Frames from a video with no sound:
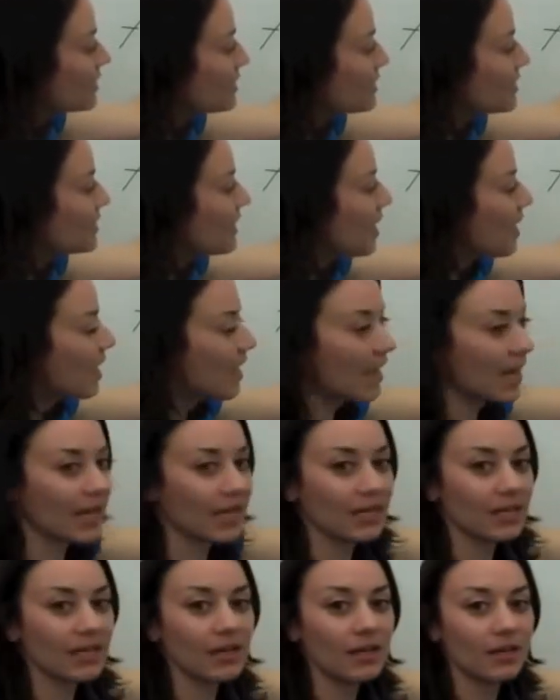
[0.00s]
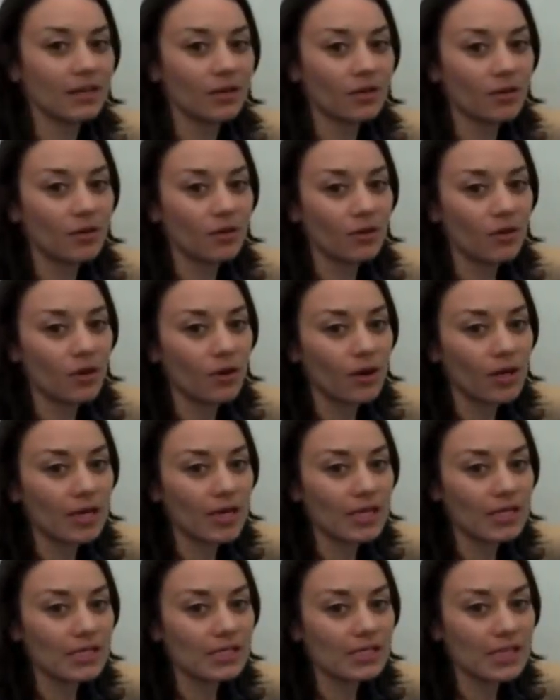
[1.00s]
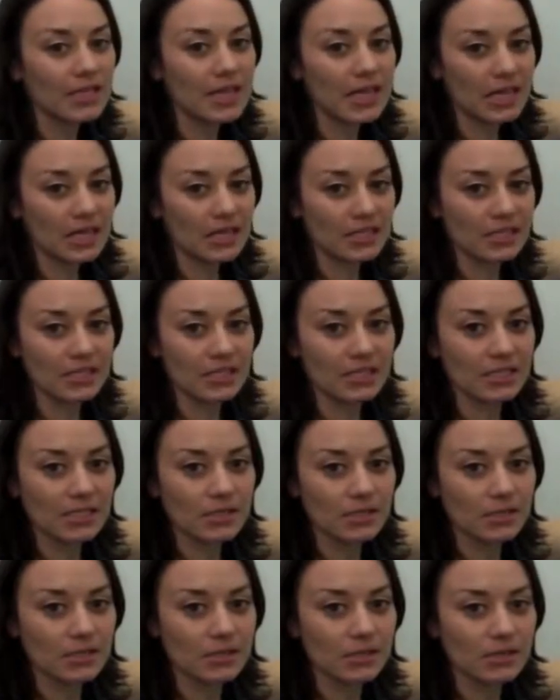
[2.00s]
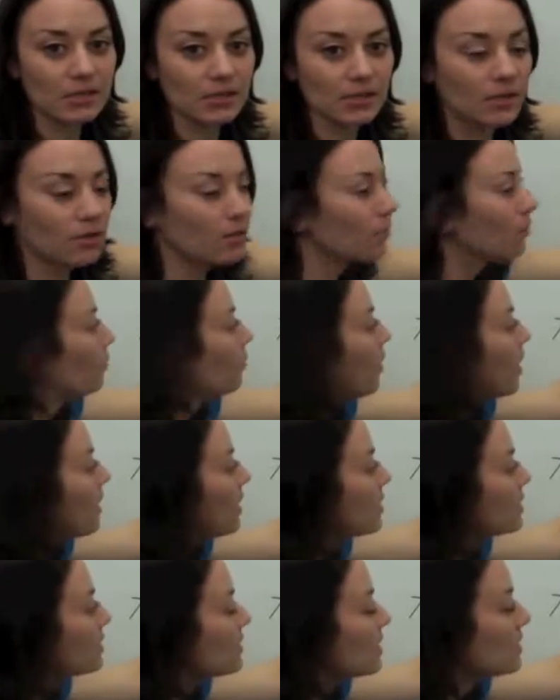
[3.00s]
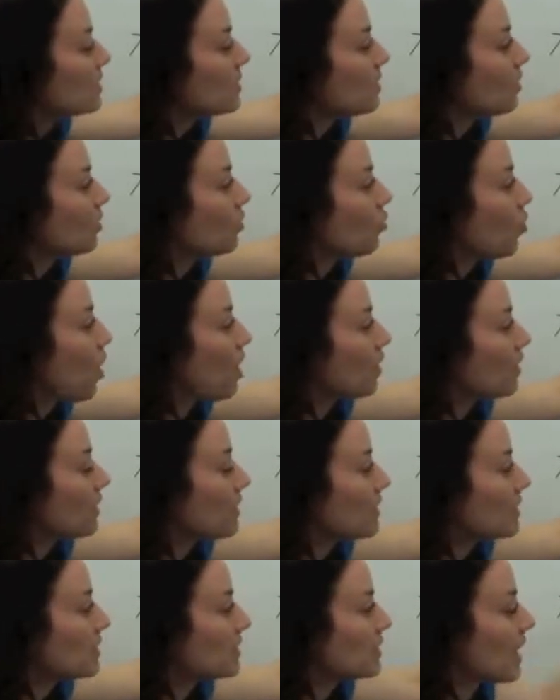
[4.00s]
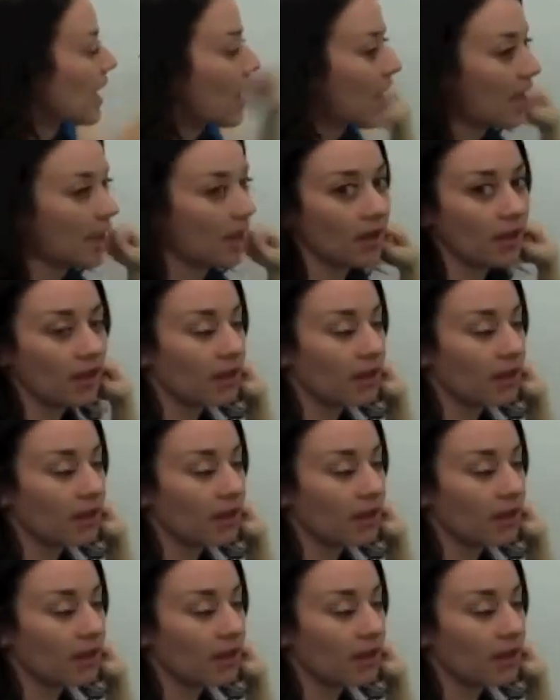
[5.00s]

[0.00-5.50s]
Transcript: sign is this? What does this inequality say?